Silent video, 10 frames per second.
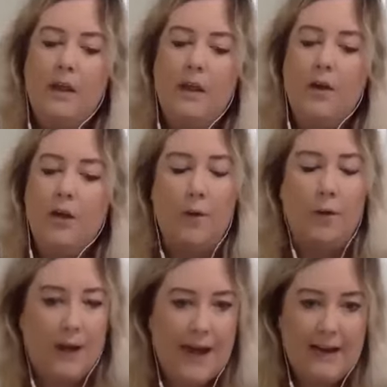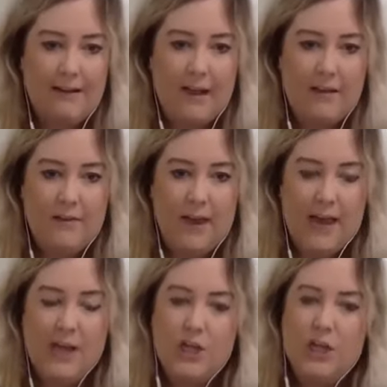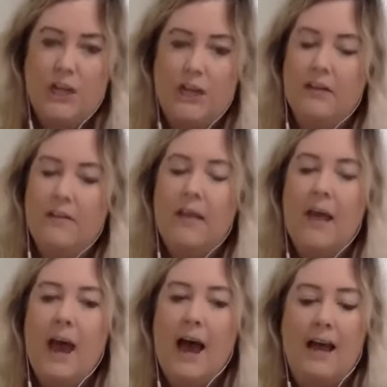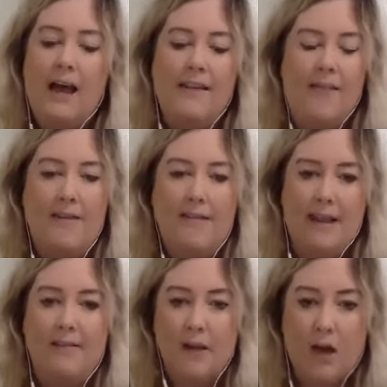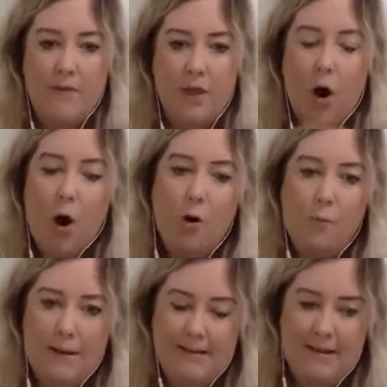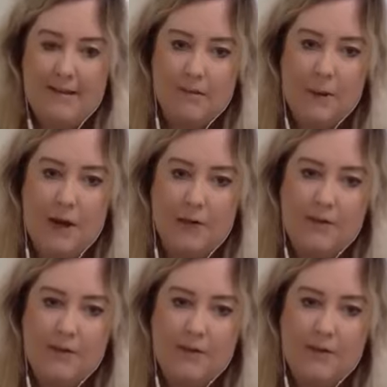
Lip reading: You know, organic certifications, and then there's things that cover the whole business as well.